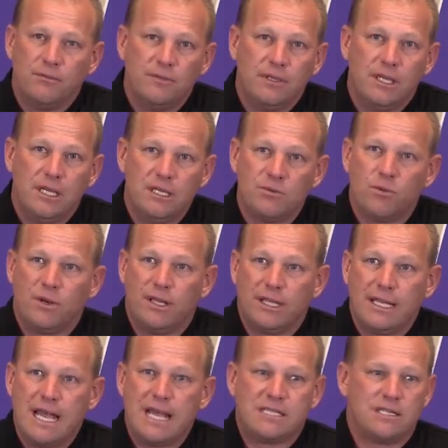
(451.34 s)
he's one of
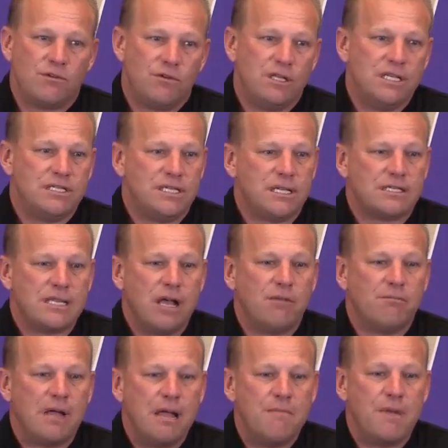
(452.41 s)
the guys that really sticks out
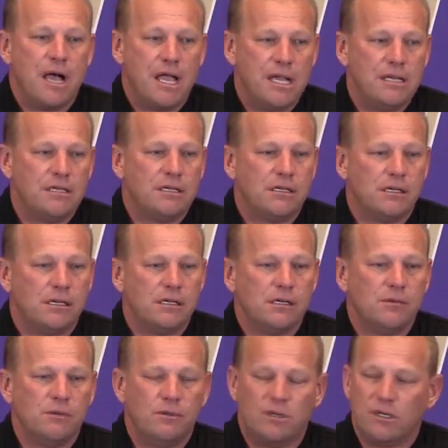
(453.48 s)
in my mind
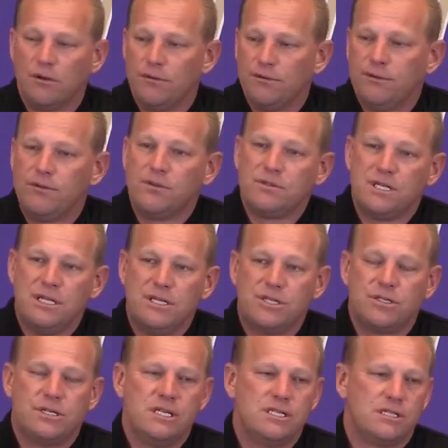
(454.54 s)
when we were going through those
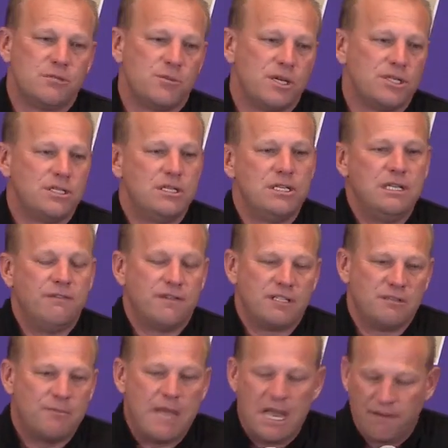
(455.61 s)
injuries, especially in the
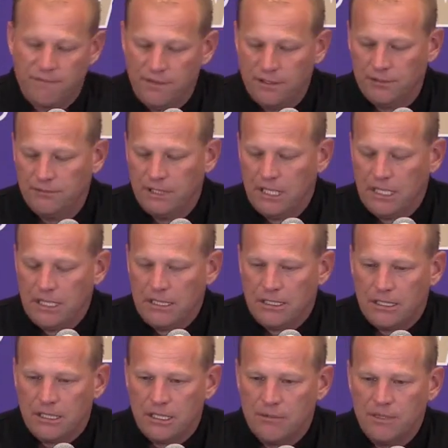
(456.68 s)
defensive backfield.
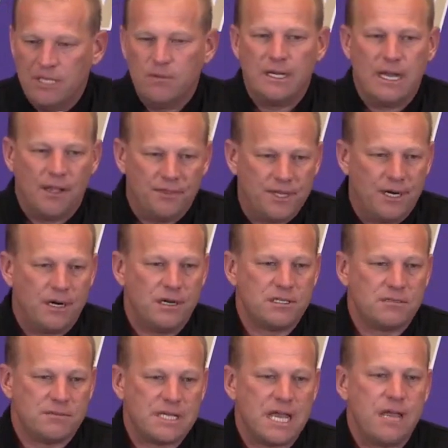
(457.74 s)
He went out
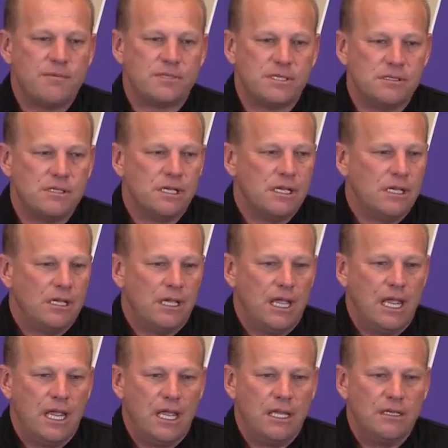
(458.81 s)
there sometimes and
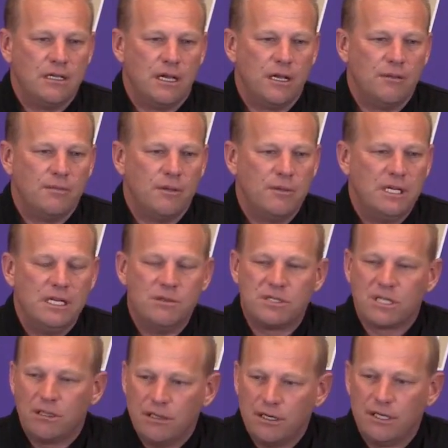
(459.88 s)
he
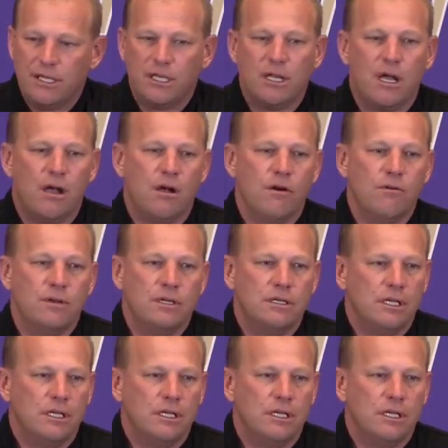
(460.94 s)
was cleared to go,